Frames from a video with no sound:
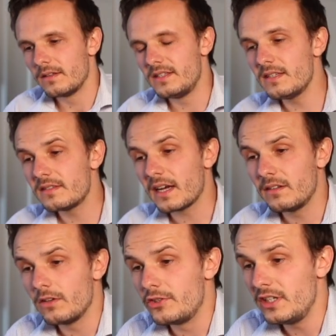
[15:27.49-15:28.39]
This
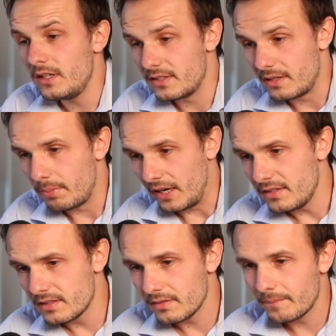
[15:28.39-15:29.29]
technology is in
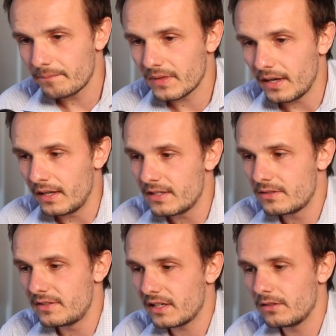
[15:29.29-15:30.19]
place and is
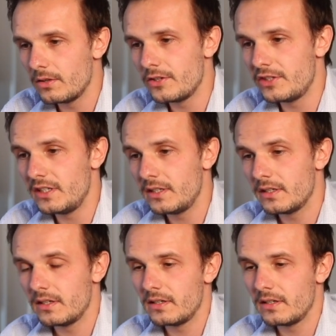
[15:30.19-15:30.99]
the technology